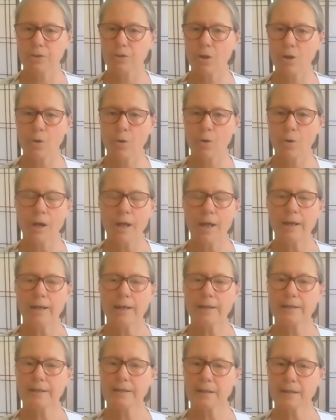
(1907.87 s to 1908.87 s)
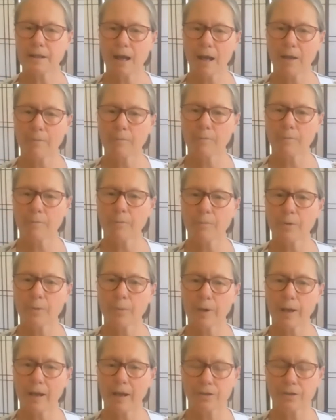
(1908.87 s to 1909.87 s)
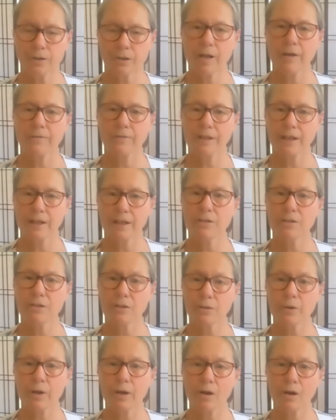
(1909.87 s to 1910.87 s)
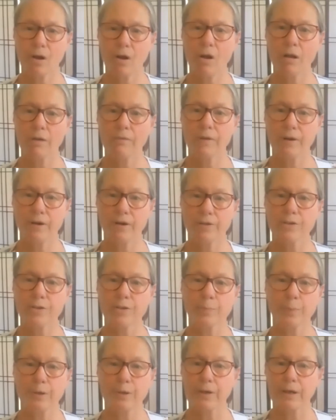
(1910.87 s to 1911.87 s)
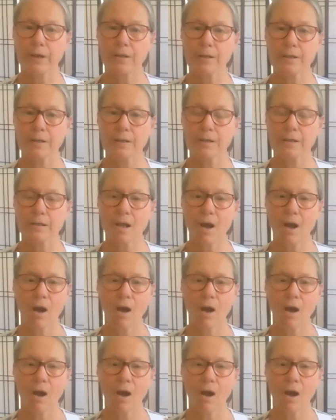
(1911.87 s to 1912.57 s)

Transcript: So it's the time where we actually have to integrate all of our experiences,